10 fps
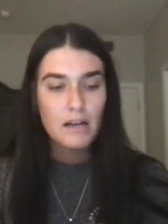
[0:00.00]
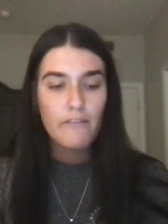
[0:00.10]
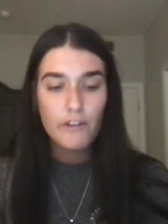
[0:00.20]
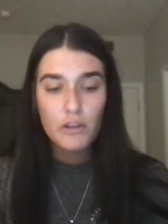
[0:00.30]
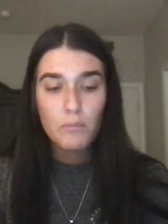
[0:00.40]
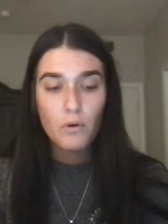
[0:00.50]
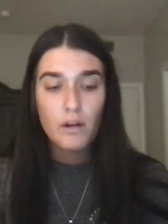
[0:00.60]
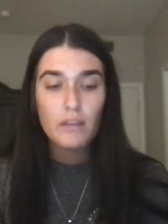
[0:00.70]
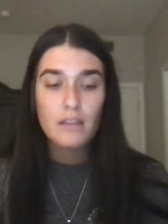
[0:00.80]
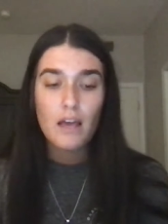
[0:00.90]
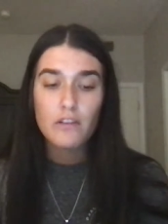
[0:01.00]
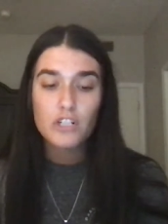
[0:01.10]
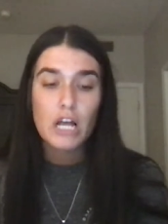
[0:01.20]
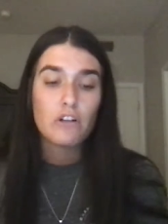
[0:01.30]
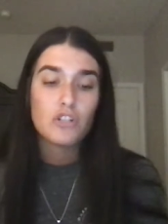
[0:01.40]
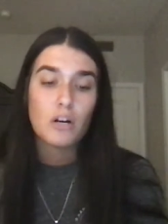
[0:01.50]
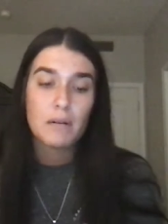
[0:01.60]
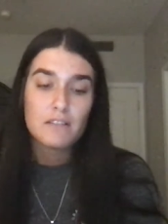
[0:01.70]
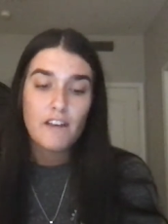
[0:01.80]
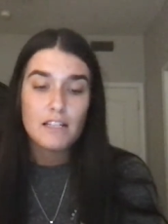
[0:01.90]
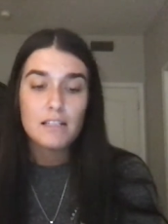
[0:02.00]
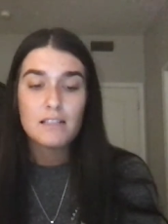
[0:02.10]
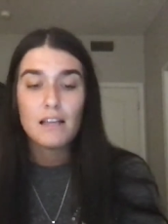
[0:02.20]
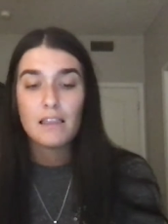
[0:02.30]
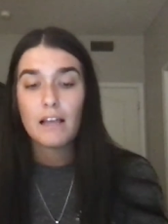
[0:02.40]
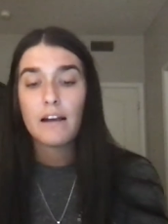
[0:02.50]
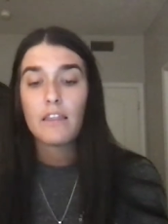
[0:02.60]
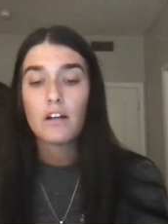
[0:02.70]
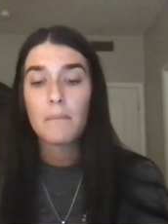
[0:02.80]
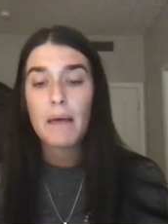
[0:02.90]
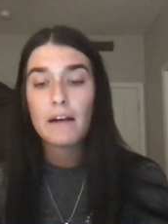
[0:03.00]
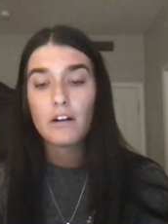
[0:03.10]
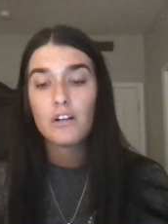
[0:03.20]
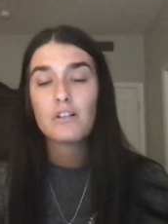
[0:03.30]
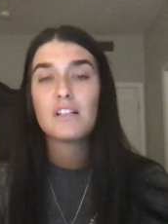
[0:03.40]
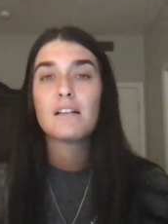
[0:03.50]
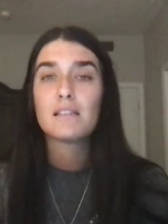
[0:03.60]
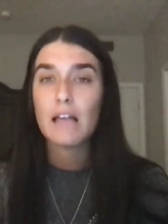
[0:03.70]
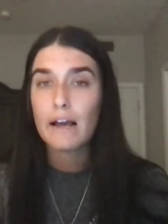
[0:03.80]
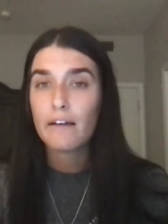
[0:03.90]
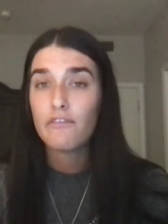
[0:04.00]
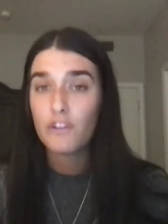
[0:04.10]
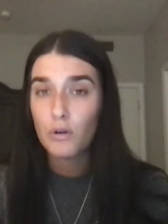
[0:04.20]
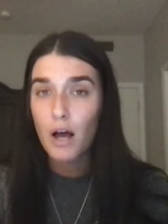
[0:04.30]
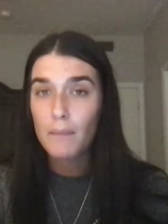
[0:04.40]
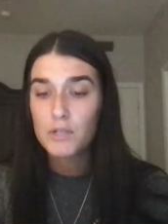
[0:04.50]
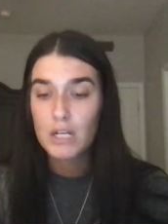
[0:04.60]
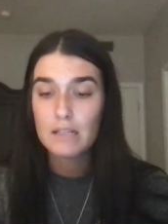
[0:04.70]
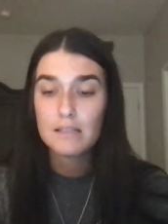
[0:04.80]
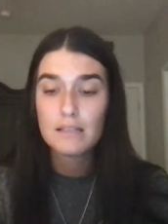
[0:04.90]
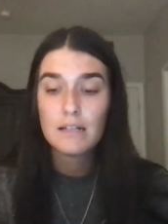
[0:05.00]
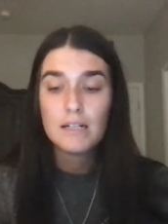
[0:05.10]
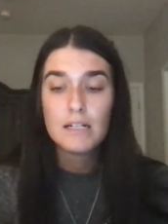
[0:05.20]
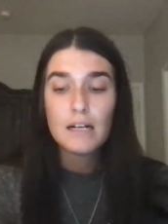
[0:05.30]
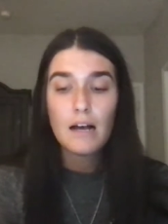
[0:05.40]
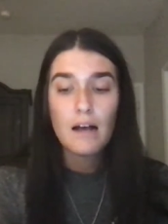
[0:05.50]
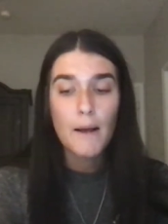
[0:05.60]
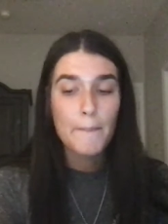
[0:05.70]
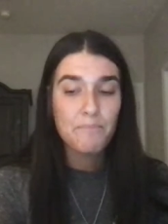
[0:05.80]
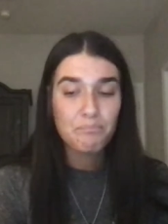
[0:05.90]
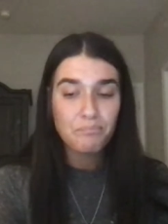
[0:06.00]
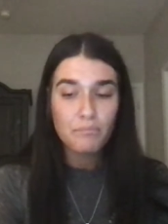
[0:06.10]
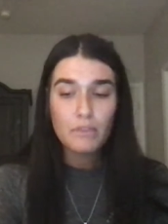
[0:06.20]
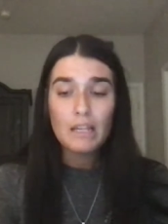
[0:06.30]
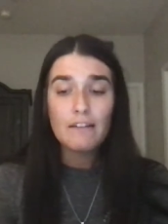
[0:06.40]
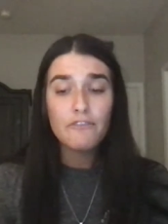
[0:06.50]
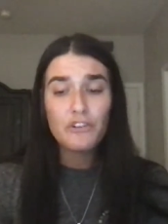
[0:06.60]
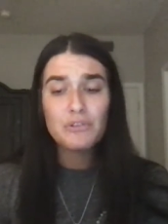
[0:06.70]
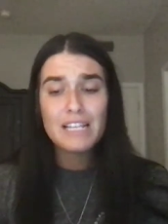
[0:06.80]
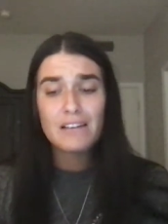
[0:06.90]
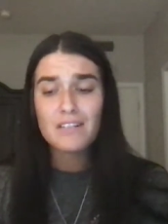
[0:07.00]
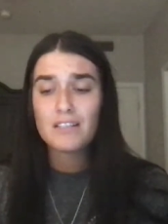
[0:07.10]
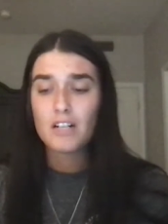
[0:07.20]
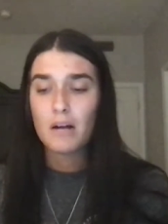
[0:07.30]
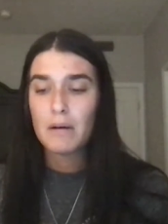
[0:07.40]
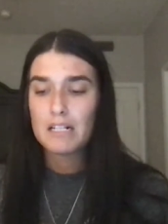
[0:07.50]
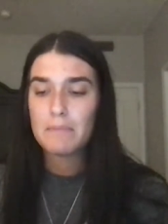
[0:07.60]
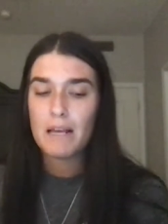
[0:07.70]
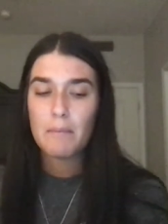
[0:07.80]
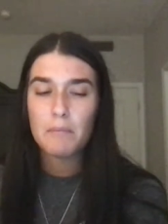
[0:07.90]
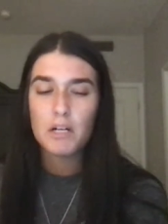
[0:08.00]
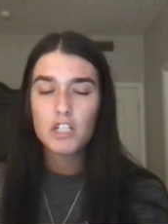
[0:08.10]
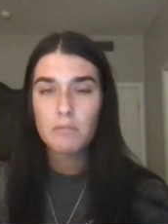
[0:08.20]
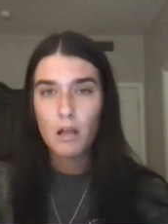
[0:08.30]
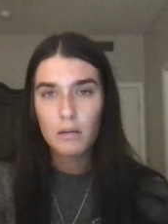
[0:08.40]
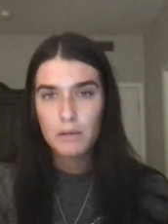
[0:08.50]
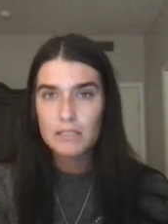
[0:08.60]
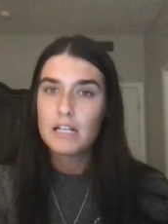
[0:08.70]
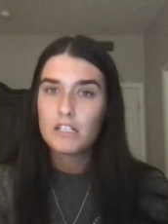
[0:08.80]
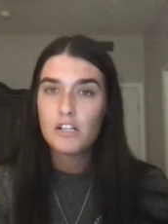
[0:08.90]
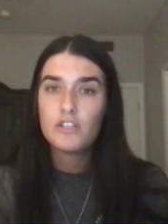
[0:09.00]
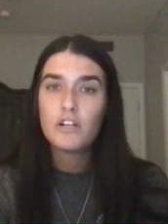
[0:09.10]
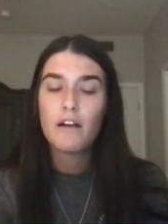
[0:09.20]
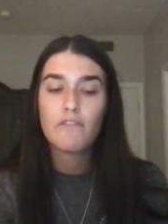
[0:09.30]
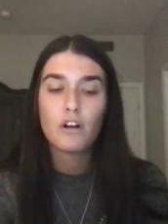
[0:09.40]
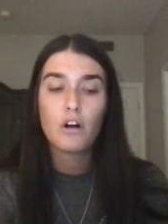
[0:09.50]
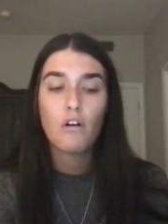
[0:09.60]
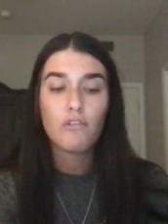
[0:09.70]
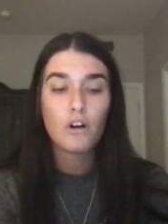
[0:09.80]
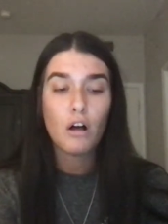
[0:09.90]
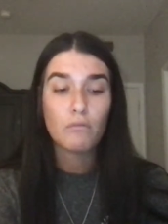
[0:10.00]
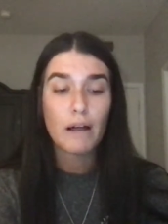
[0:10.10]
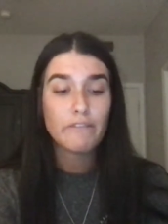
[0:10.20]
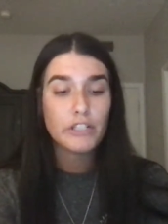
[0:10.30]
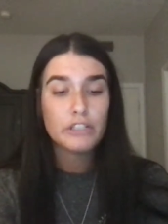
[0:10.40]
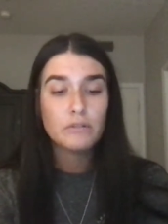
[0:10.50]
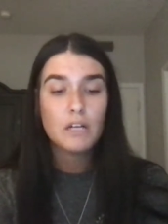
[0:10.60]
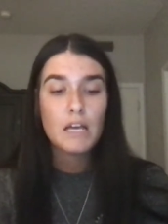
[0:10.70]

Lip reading: Furthermore, the other challenge Starbucks faces in light of their competitors is lack of food options. Food sales at Starbucks make up a much smaller percentage of their overall revenue